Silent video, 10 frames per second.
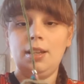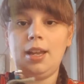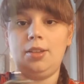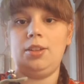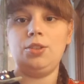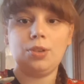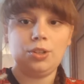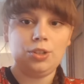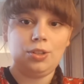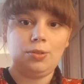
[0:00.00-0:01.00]
And then you could
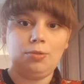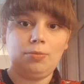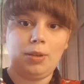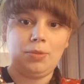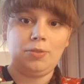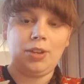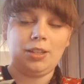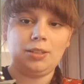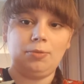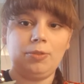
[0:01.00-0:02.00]
do, maybe you've
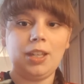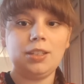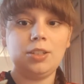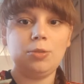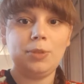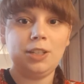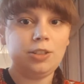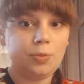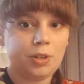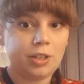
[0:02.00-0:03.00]
got some fancier beads
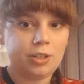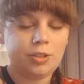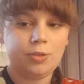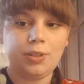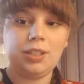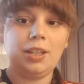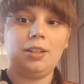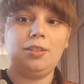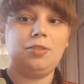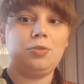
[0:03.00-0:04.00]
you want to do, it's like
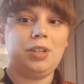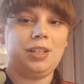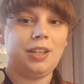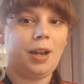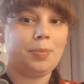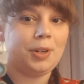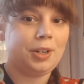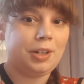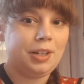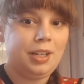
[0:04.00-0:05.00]
a tree
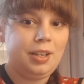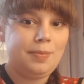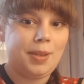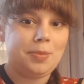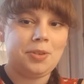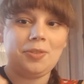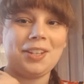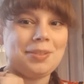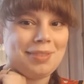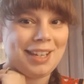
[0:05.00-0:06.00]
topper, maybe you've
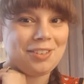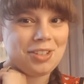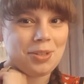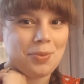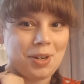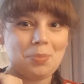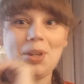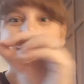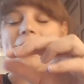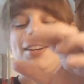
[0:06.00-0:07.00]
got something else you want to
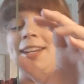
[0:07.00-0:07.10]
put on